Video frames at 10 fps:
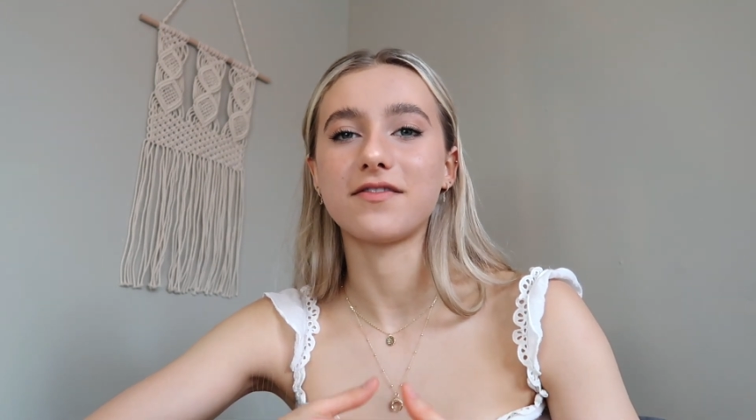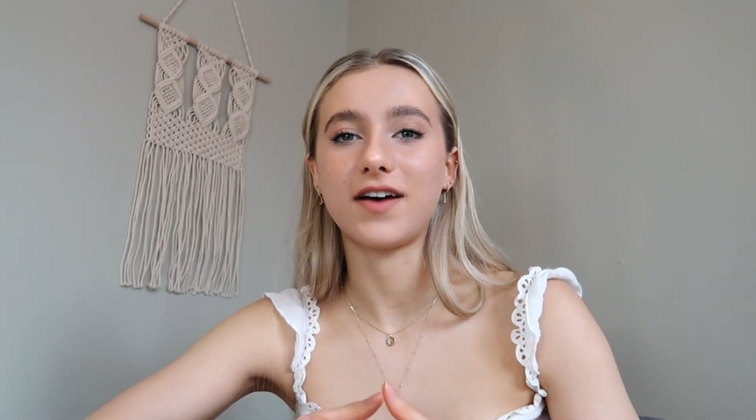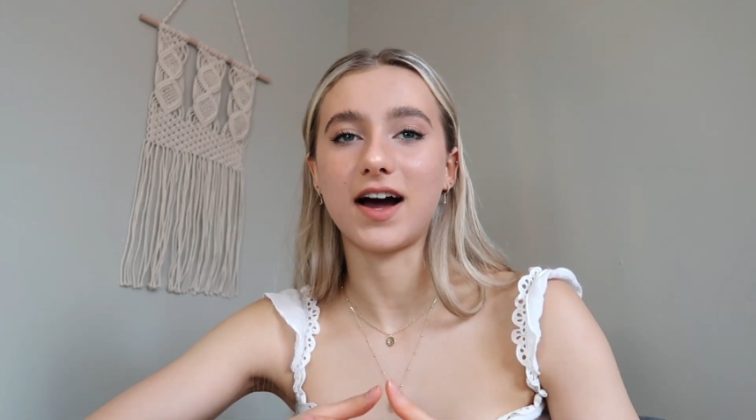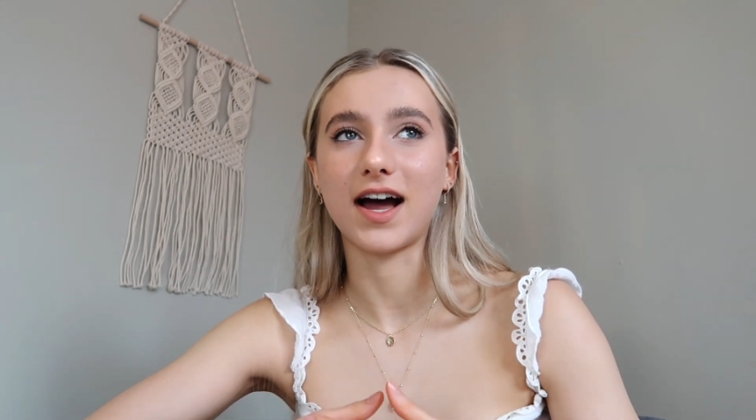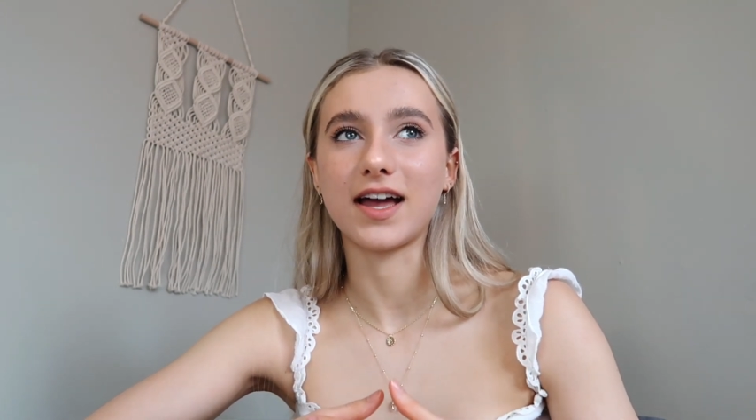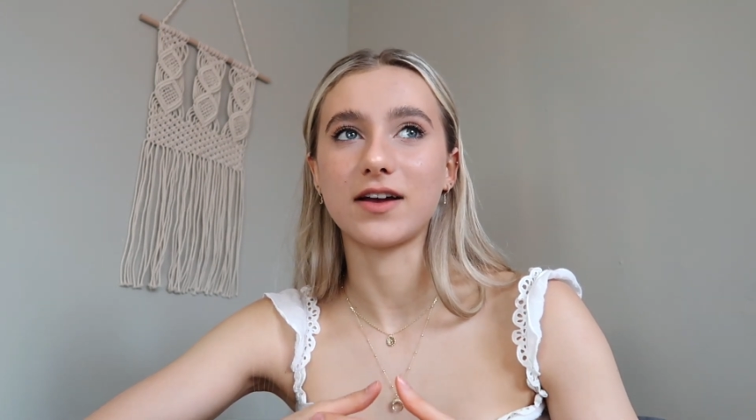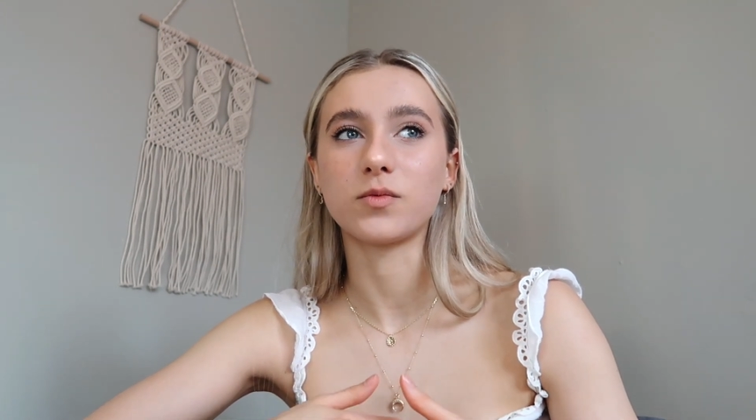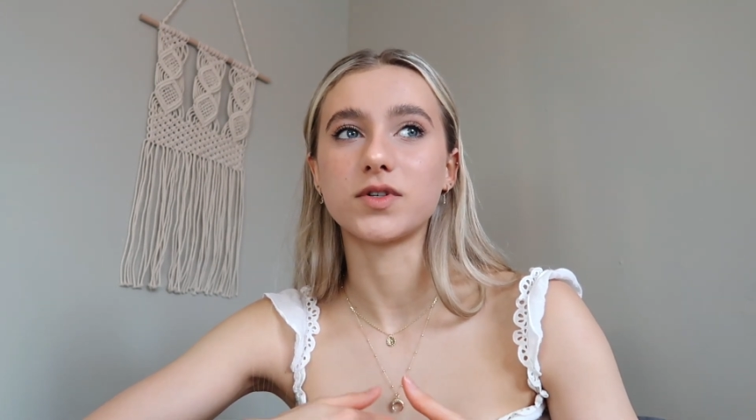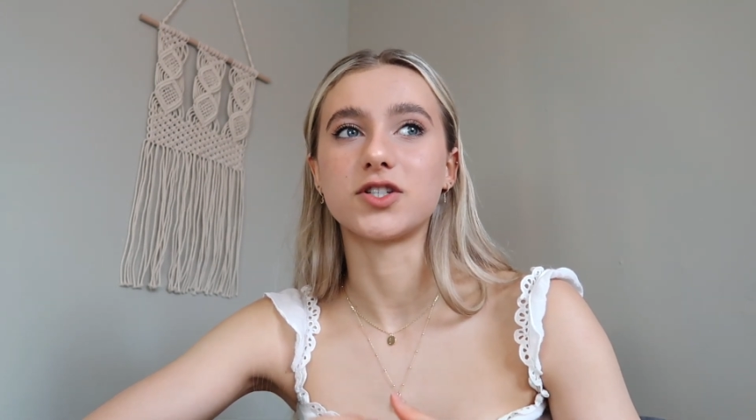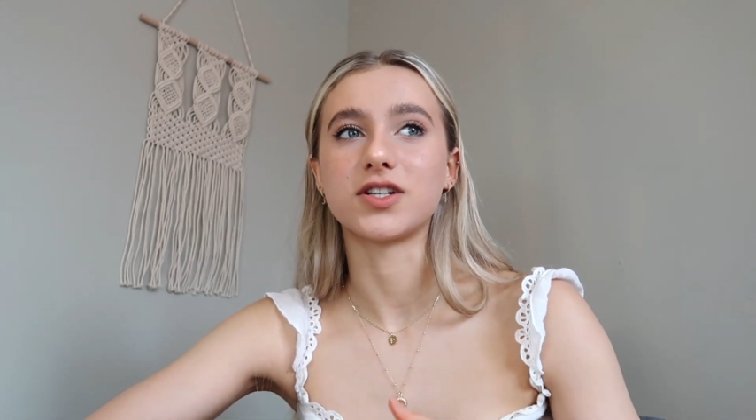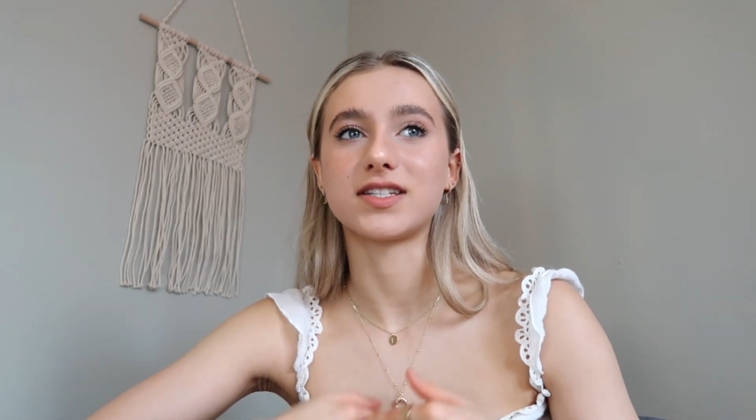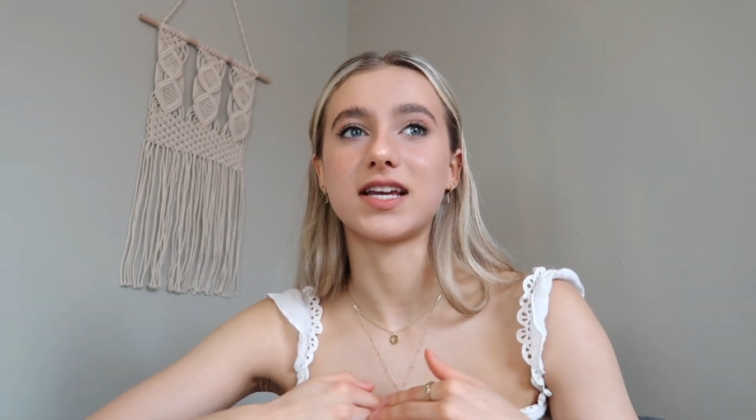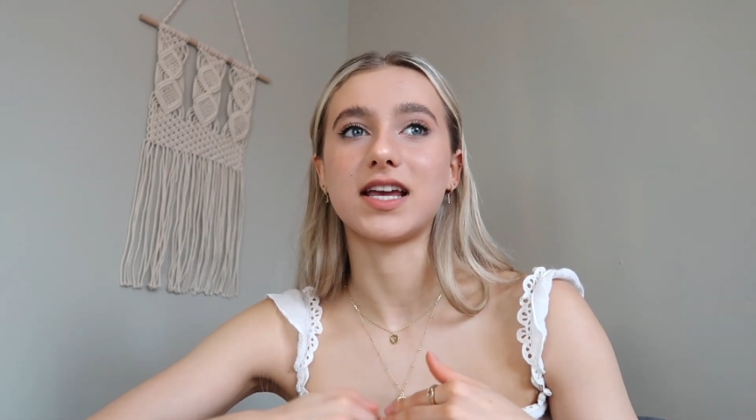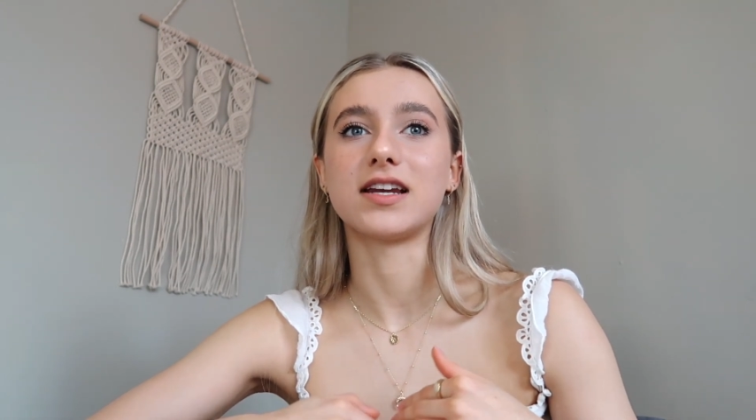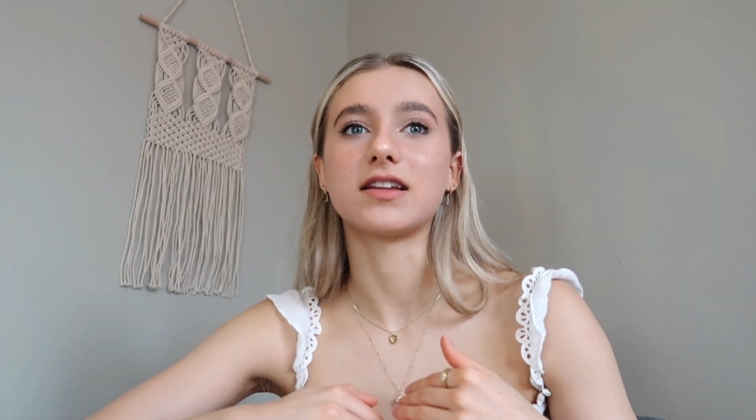if I was
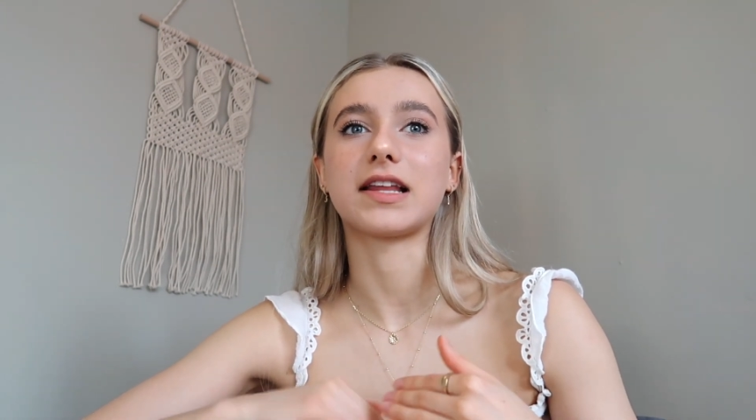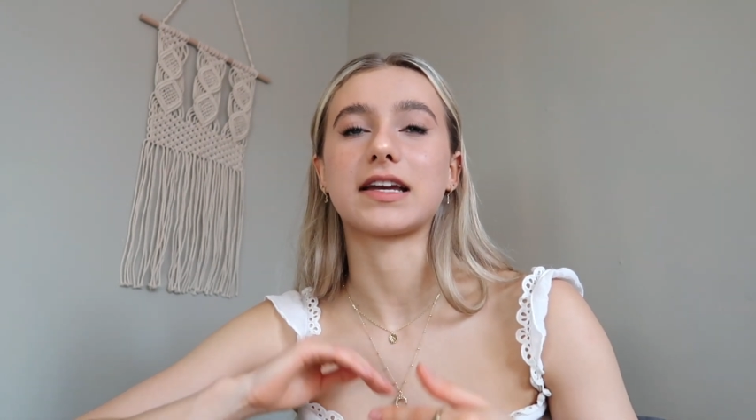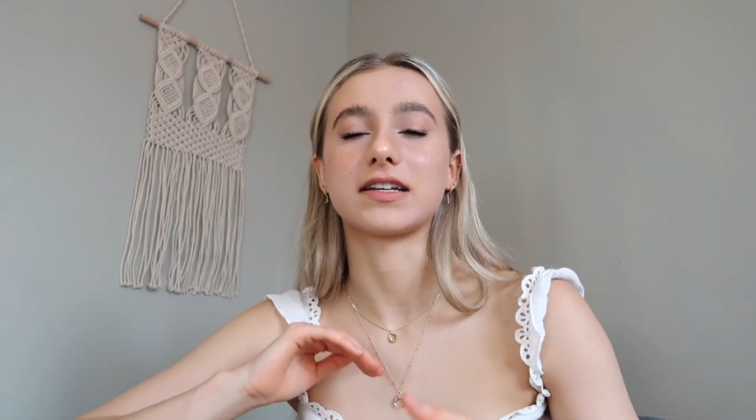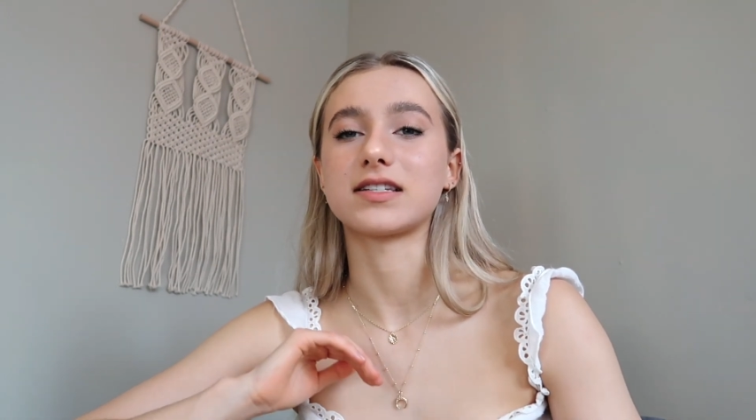just in like a